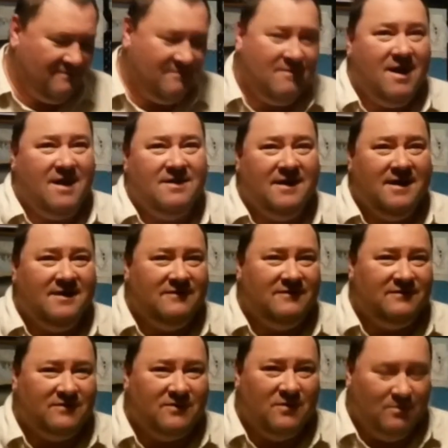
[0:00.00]
my latest
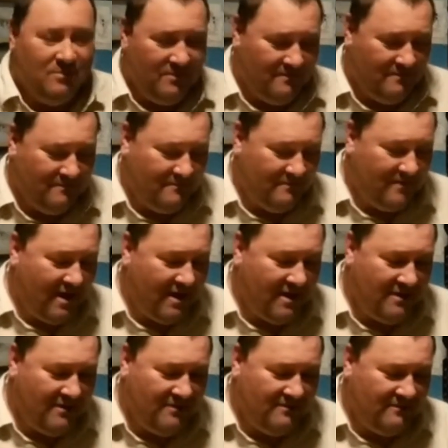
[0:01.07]
scoop that I
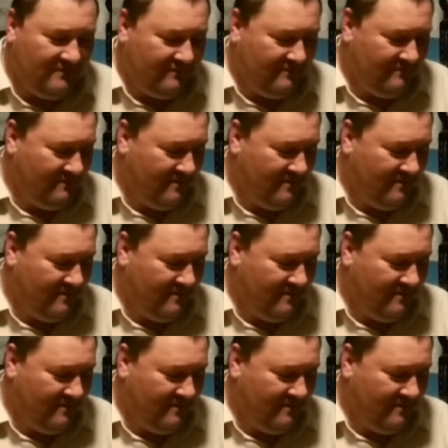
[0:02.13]
use.